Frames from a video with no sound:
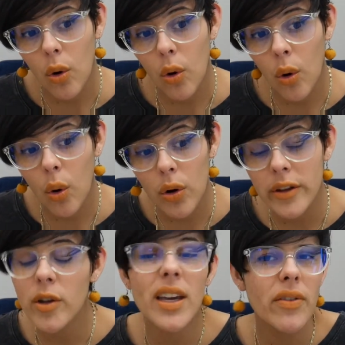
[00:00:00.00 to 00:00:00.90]
or
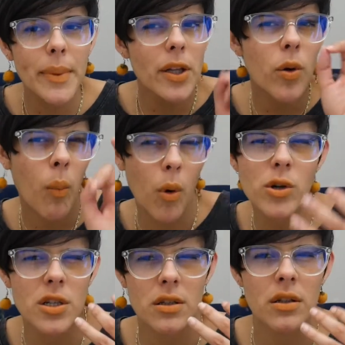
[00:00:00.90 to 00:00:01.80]
you give him a little
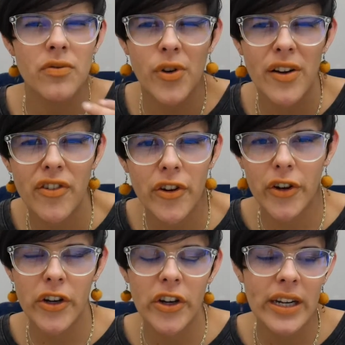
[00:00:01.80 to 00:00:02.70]
morsel of whatever
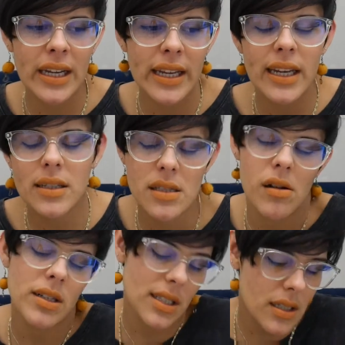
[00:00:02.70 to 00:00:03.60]
you're eating, as
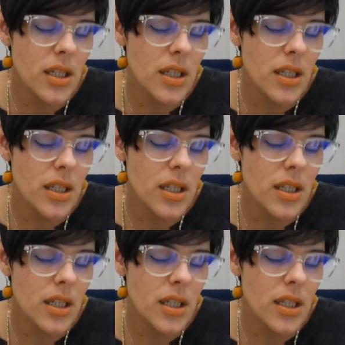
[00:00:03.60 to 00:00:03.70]
long as,